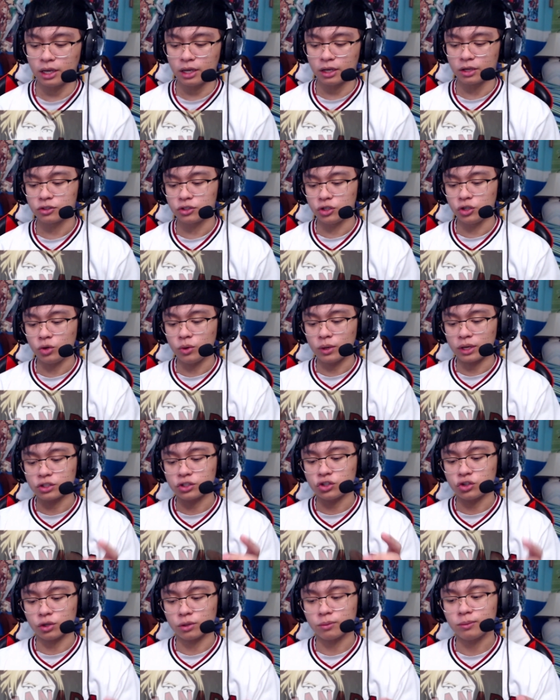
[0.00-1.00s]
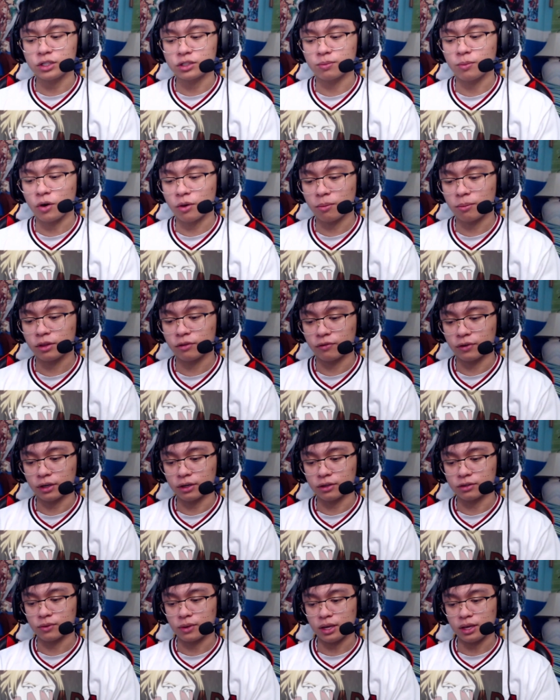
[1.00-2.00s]
two extremely smart
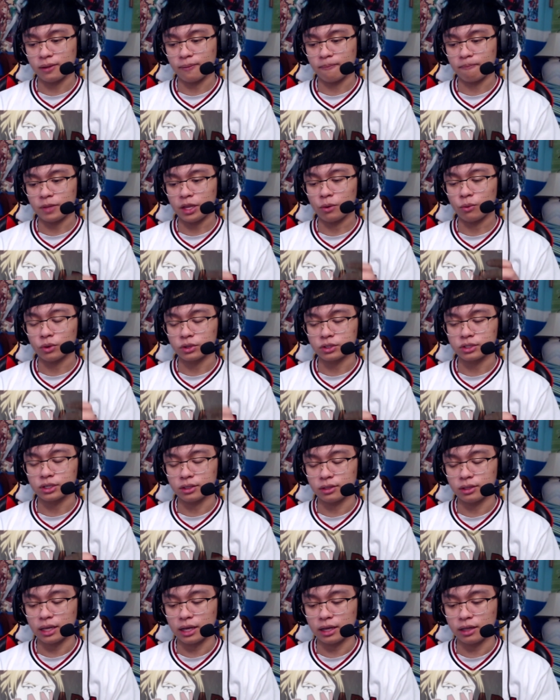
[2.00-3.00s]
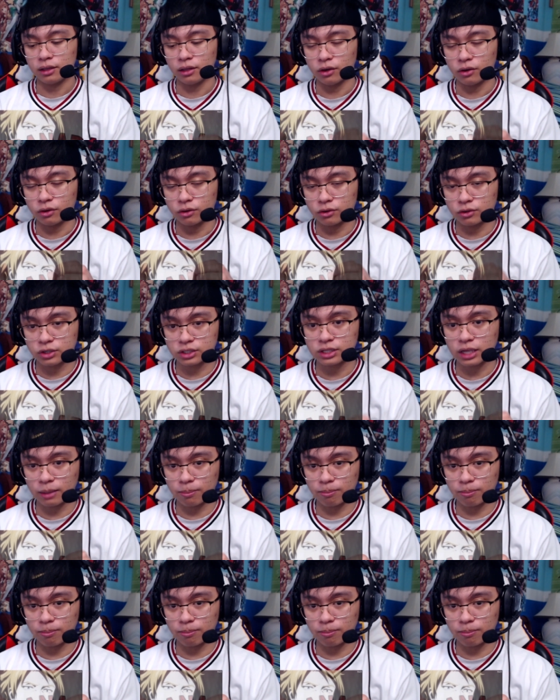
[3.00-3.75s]
motherfuckers, right? That work to, that are just like